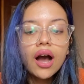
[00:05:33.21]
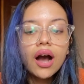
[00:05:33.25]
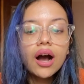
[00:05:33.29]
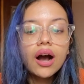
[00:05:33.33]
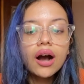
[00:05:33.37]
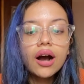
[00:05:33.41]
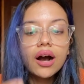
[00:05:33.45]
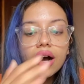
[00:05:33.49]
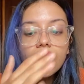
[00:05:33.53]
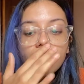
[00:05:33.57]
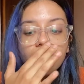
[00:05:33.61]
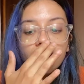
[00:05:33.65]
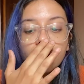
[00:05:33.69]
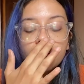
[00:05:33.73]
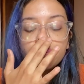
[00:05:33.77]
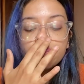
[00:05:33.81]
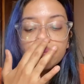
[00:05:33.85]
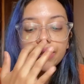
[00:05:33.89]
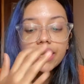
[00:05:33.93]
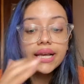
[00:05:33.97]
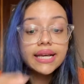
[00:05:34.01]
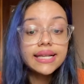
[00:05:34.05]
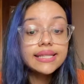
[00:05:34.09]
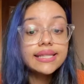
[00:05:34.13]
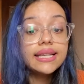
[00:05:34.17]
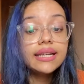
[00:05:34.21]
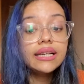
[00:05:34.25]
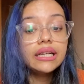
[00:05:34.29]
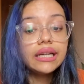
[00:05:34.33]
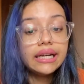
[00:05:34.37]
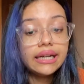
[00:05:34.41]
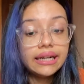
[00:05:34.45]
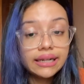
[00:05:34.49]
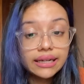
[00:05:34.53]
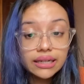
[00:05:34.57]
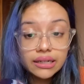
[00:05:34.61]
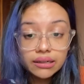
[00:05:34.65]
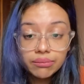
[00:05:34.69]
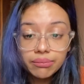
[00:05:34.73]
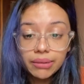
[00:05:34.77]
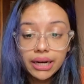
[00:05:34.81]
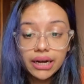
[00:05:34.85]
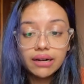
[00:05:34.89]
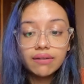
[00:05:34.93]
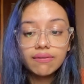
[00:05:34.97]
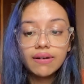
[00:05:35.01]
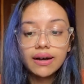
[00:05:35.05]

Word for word: um, is an Indian-made